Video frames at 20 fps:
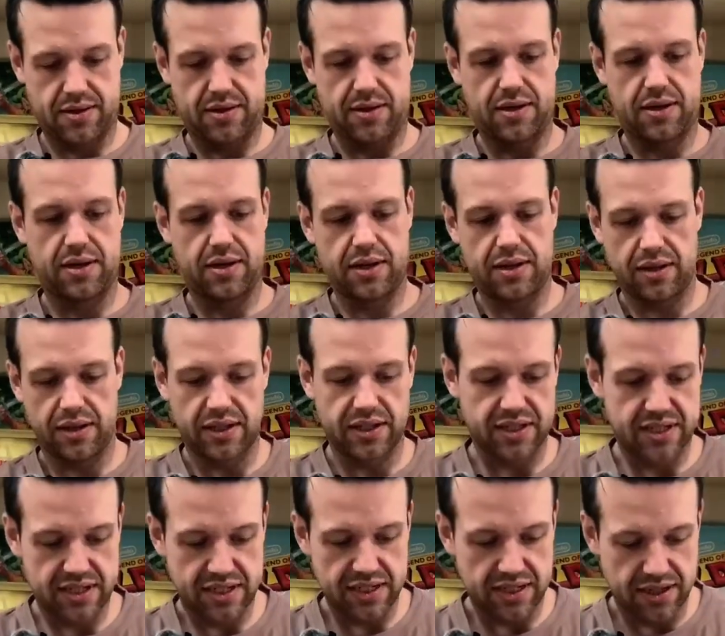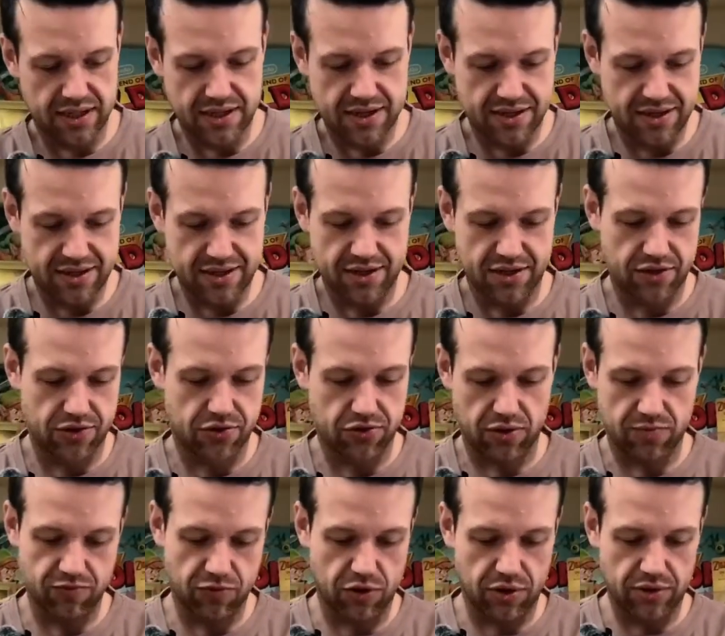And let's see.
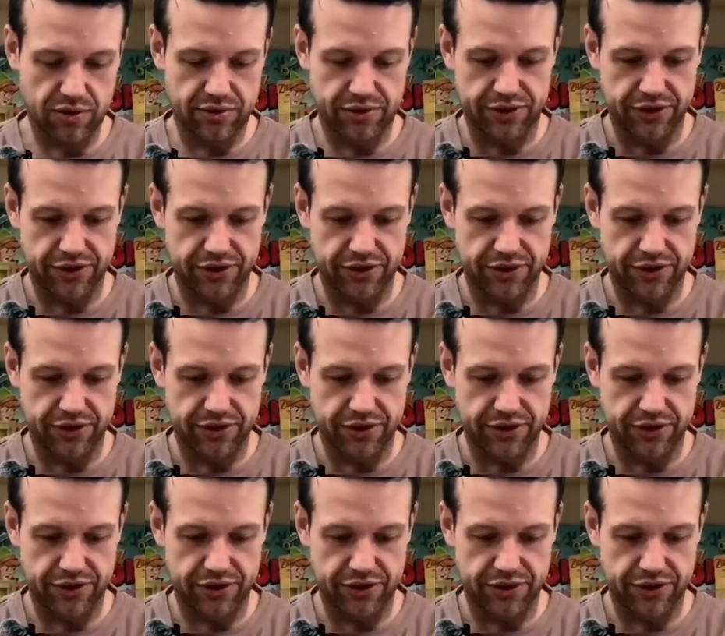Drum roll.